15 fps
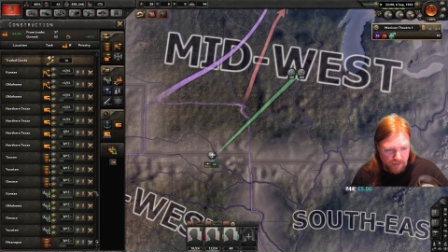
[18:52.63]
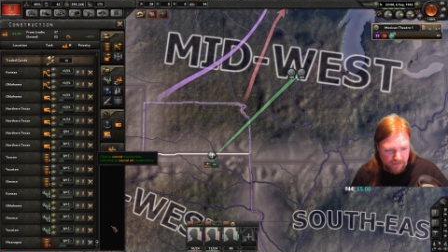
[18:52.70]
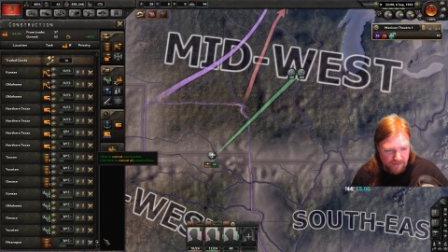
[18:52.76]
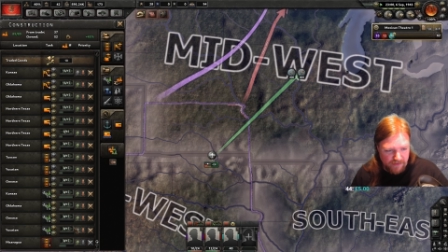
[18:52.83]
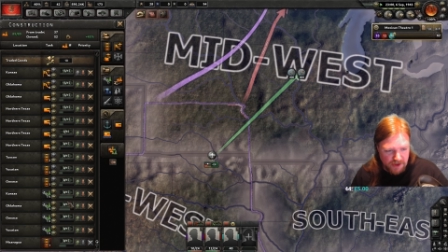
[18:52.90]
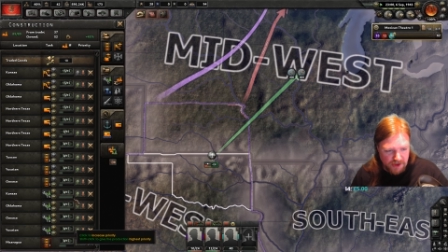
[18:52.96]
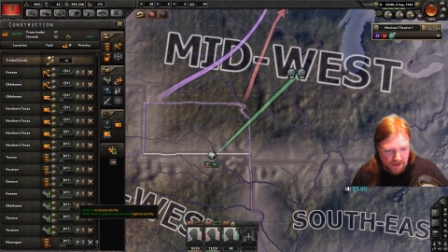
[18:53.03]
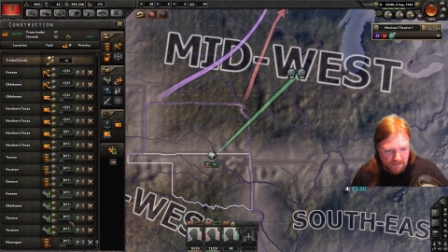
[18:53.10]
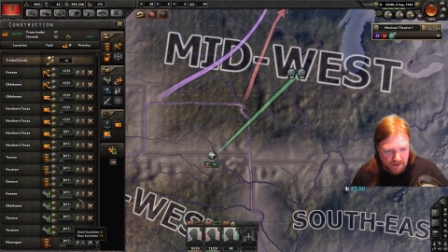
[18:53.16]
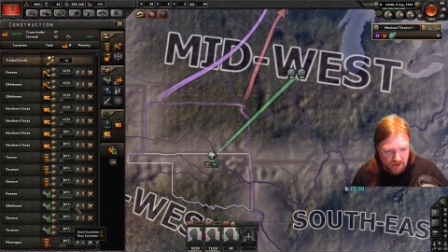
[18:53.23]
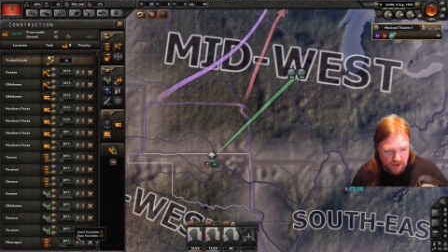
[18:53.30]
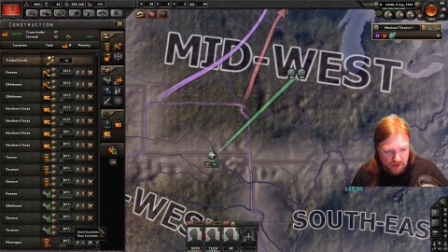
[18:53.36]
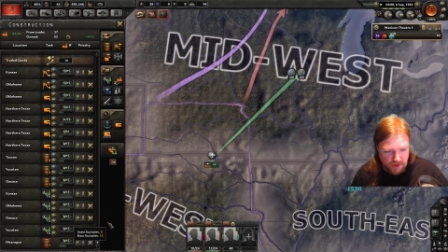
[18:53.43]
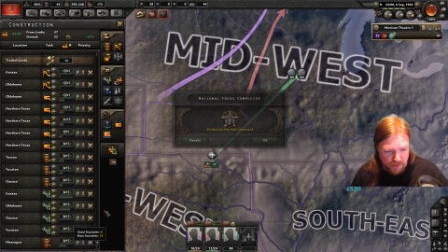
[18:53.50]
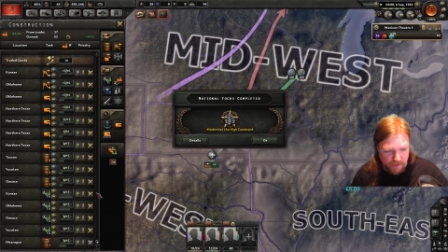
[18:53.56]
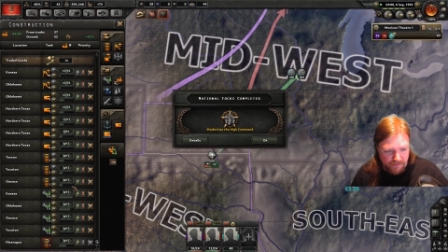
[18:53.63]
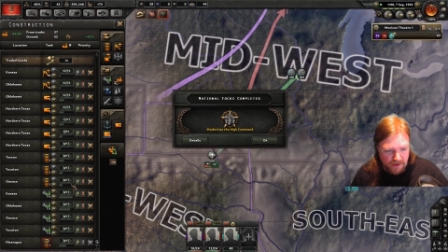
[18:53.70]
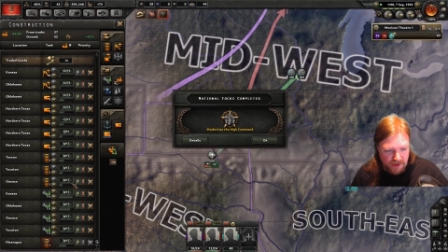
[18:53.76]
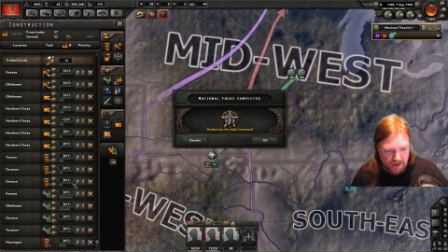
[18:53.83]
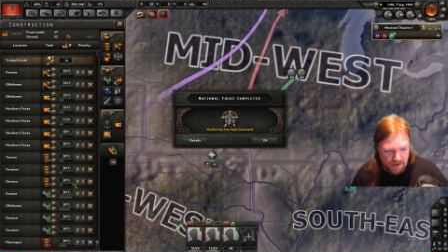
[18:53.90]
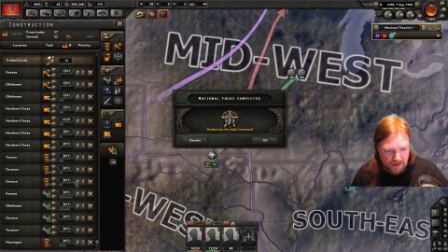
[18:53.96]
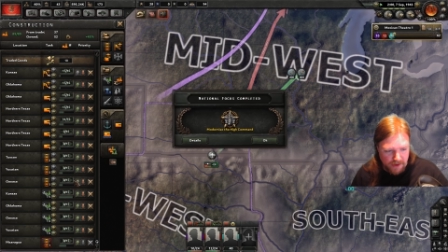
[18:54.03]
We finish the infrastructure. We
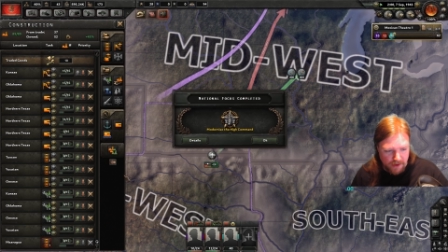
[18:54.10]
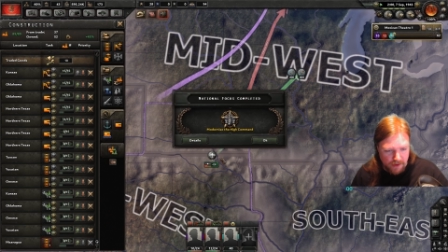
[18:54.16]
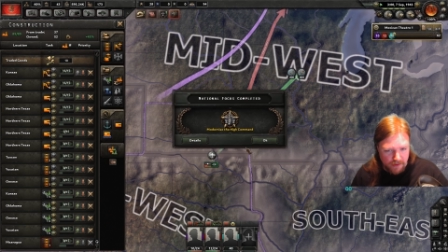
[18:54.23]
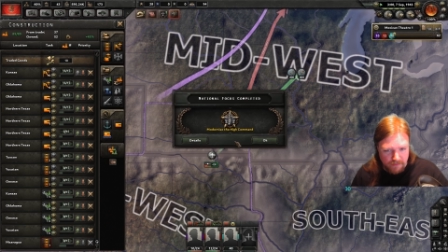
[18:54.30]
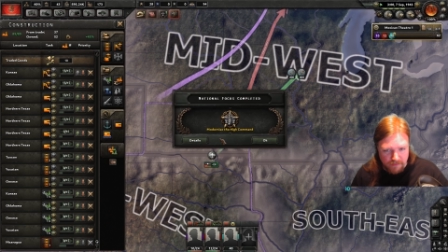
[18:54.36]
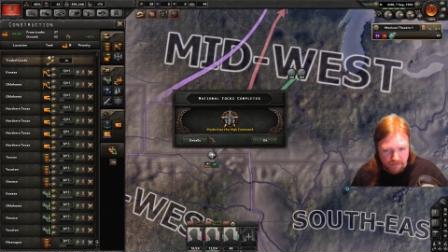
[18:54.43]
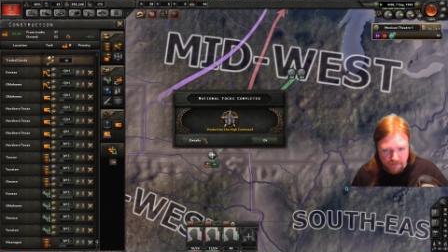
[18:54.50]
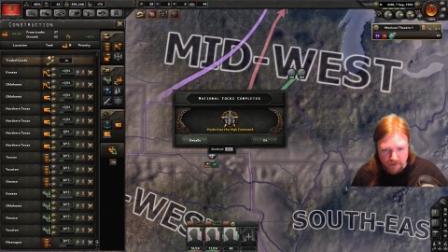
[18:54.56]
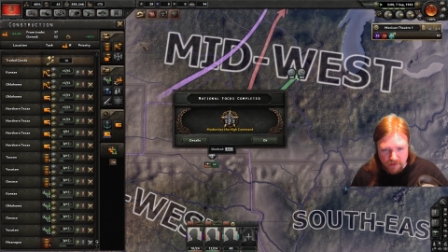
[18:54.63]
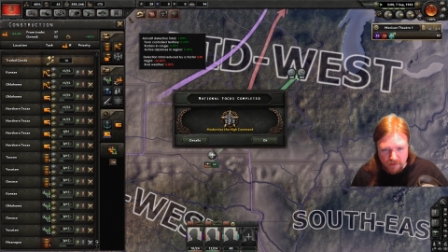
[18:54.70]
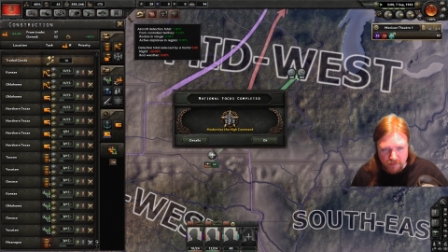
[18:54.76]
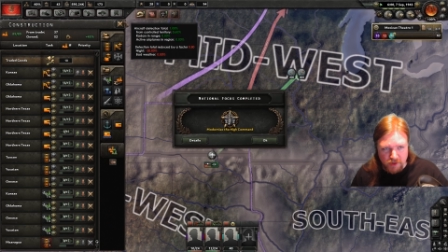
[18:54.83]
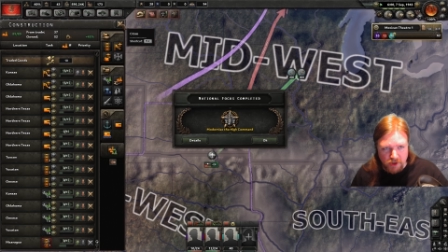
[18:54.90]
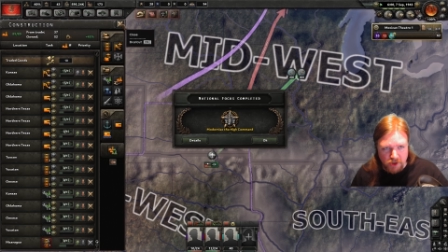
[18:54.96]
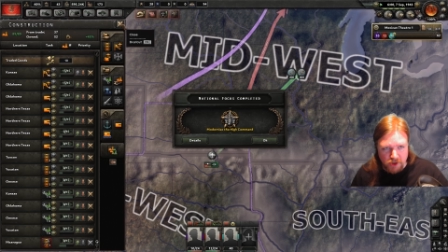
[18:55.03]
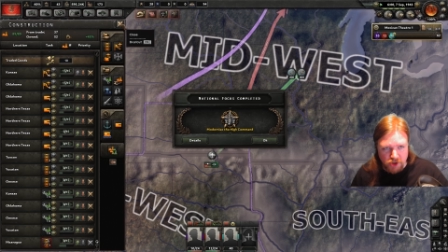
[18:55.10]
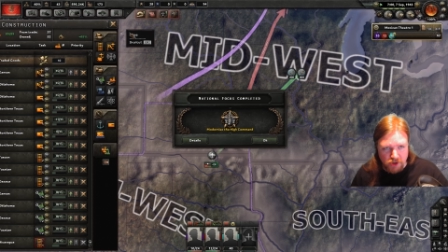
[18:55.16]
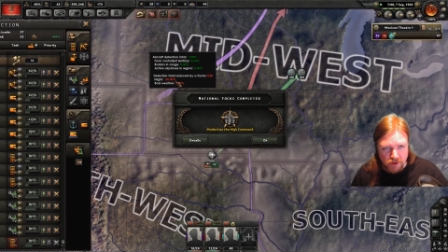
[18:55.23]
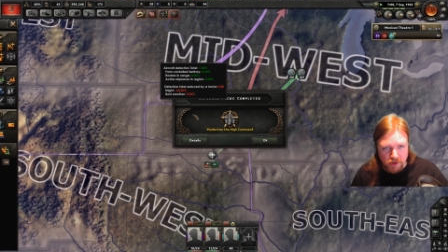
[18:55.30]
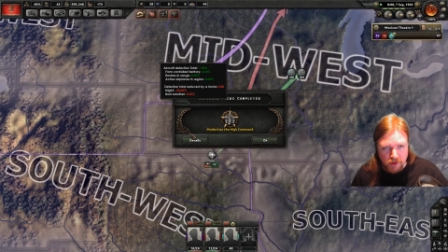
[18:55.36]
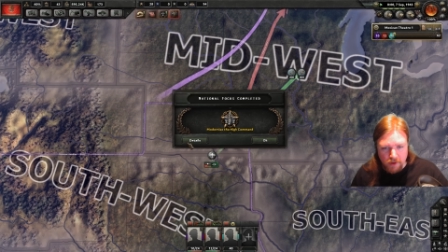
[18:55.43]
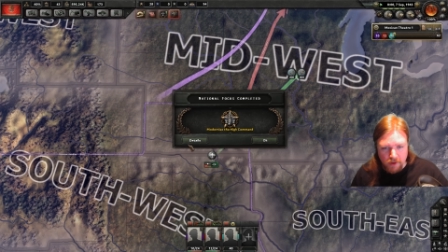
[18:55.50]
finish the uh, production.
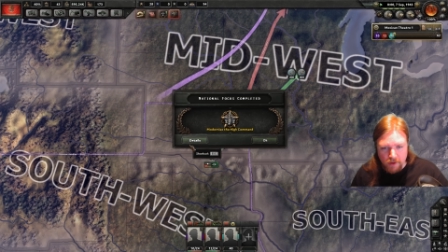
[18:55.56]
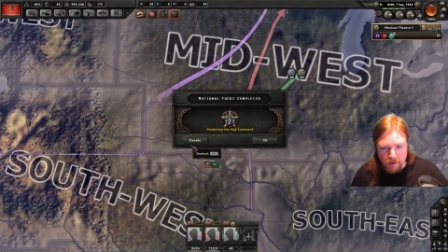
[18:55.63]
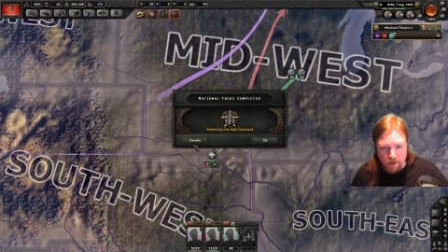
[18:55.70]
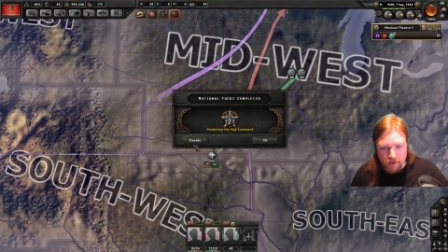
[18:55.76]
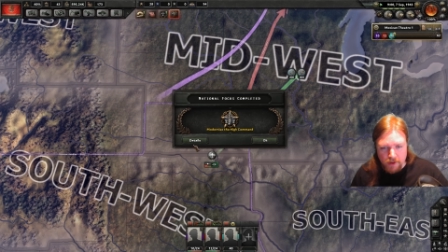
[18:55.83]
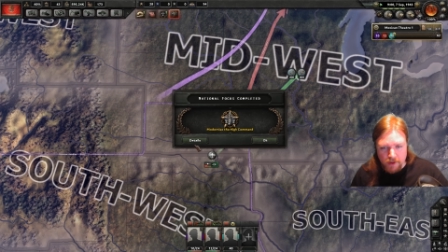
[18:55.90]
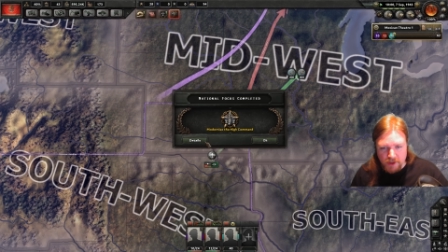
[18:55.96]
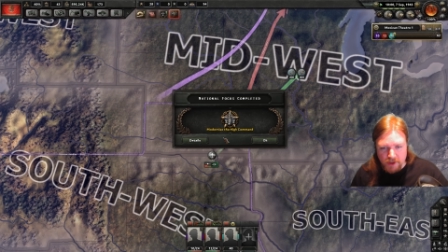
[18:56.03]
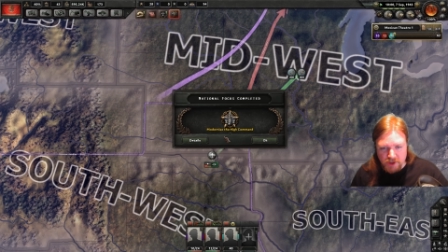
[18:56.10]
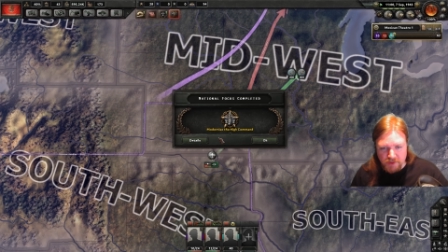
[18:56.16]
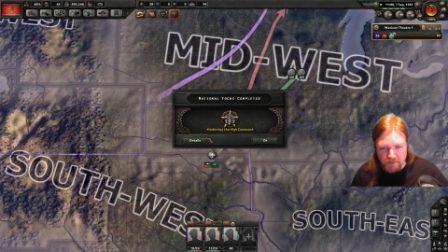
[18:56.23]
And that should be